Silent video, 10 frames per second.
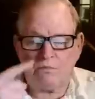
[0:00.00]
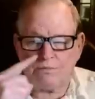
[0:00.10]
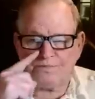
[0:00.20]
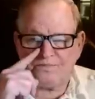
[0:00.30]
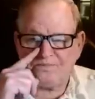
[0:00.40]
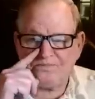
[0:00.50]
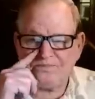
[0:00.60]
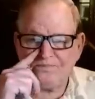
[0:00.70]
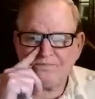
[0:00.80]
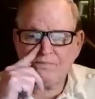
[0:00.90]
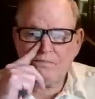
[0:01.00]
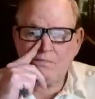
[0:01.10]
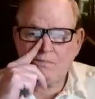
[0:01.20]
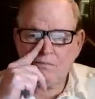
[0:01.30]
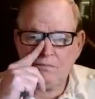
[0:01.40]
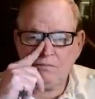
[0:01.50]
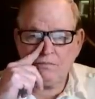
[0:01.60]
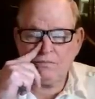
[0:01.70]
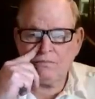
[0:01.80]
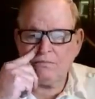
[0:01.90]

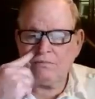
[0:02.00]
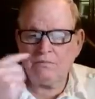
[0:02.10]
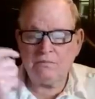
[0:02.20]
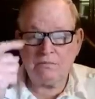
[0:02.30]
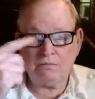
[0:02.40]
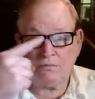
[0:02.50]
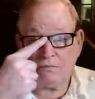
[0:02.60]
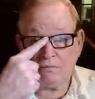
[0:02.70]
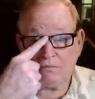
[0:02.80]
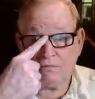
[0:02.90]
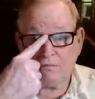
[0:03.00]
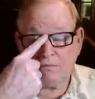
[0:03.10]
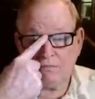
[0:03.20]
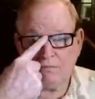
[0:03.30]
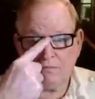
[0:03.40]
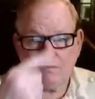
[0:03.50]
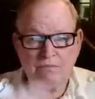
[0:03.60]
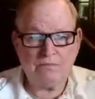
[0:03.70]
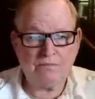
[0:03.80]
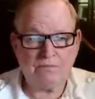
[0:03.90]

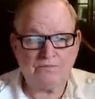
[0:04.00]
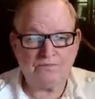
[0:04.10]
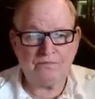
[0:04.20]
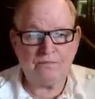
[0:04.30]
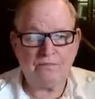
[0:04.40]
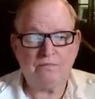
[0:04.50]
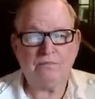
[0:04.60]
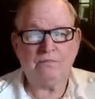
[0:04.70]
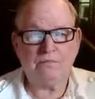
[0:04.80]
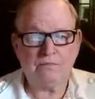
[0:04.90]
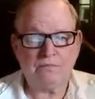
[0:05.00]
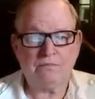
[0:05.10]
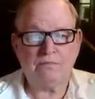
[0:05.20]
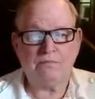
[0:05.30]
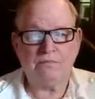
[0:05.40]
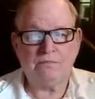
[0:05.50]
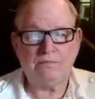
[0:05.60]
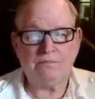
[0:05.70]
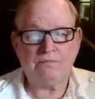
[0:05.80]
No words are spoken by the person on screen.